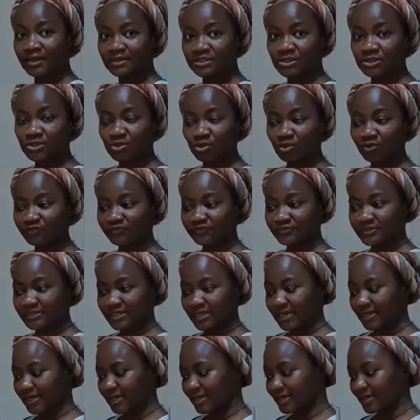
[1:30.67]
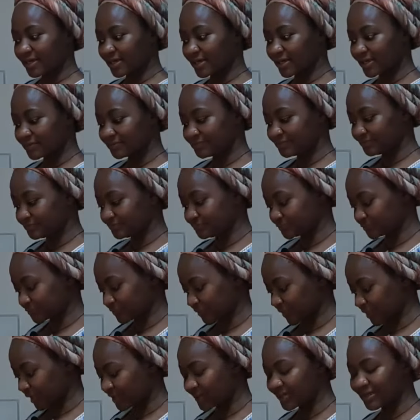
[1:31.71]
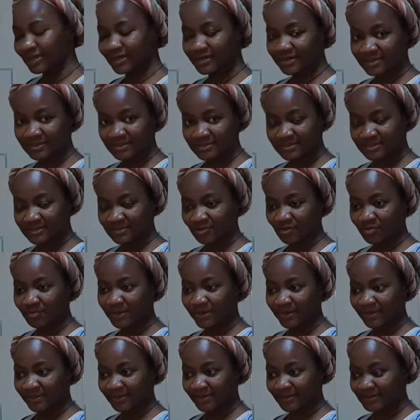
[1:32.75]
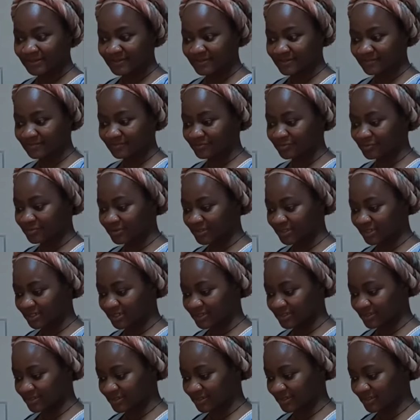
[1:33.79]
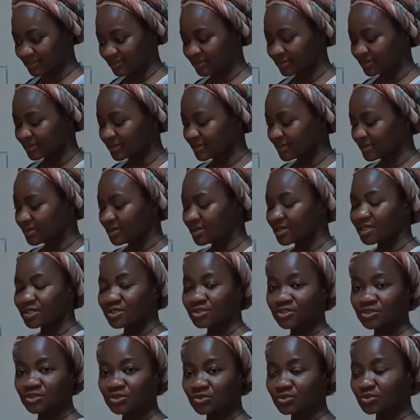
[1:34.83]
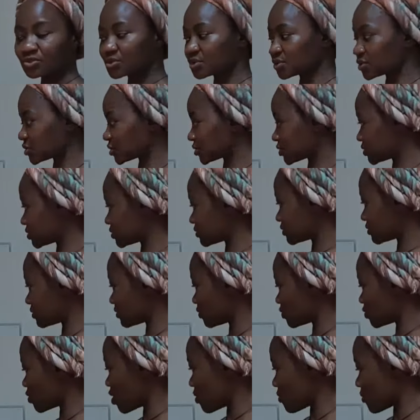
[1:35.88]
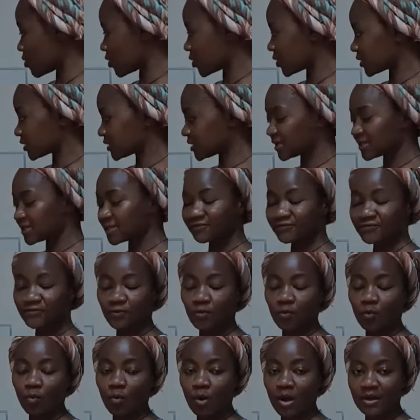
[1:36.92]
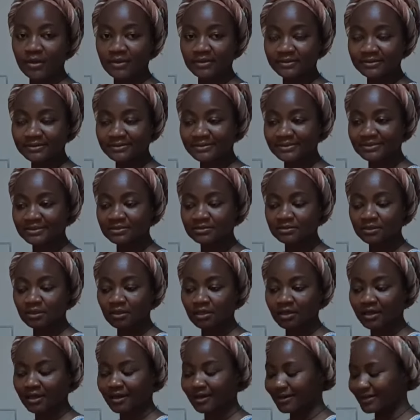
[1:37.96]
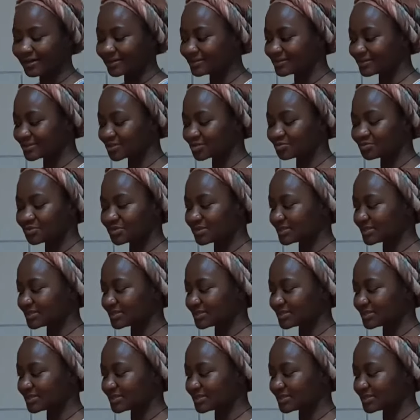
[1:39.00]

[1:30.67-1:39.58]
soft daddies or bundazi, use warm water. If you want a little bit